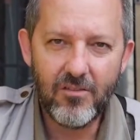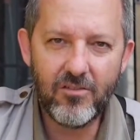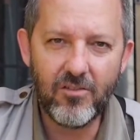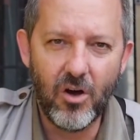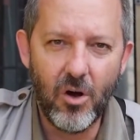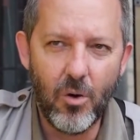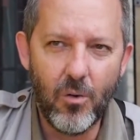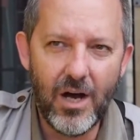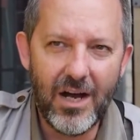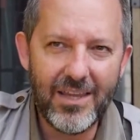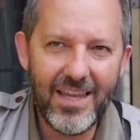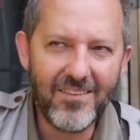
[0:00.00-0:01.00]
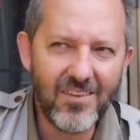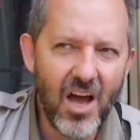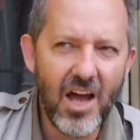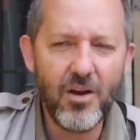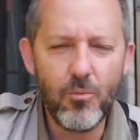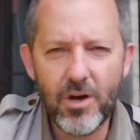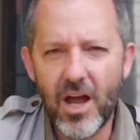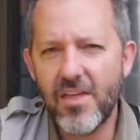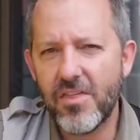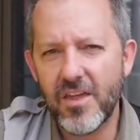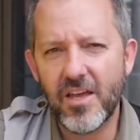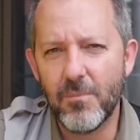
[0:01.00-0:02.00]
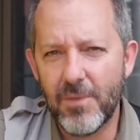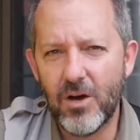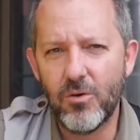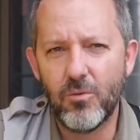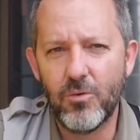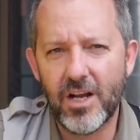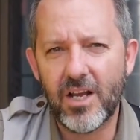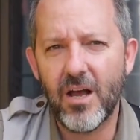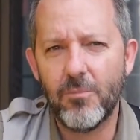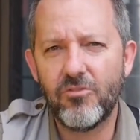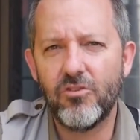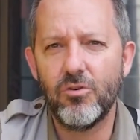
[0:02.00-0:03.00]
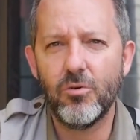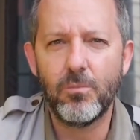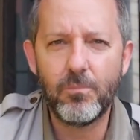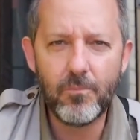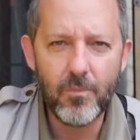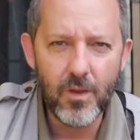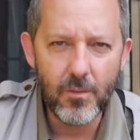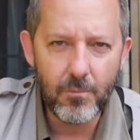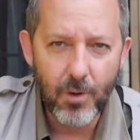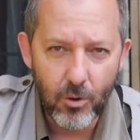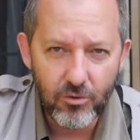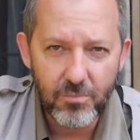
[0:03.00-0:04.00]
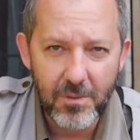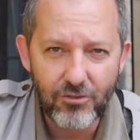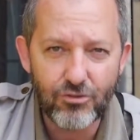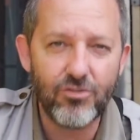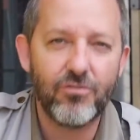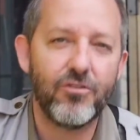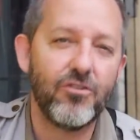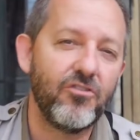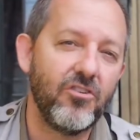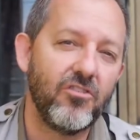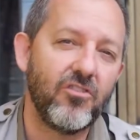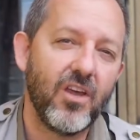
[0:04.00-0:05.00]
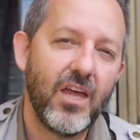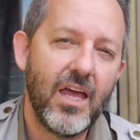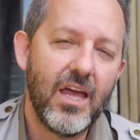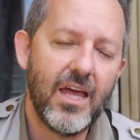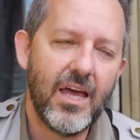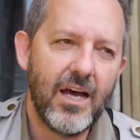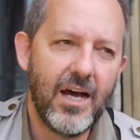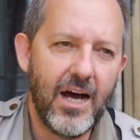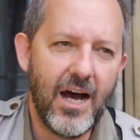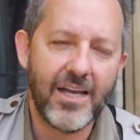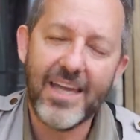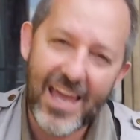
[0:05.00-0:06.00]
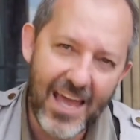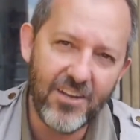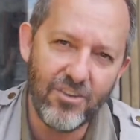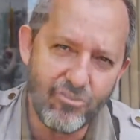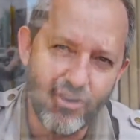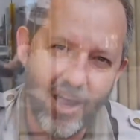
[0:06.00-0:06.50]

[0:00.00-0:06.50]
So that's kind of what I think about when it comes to pose pictures versus candid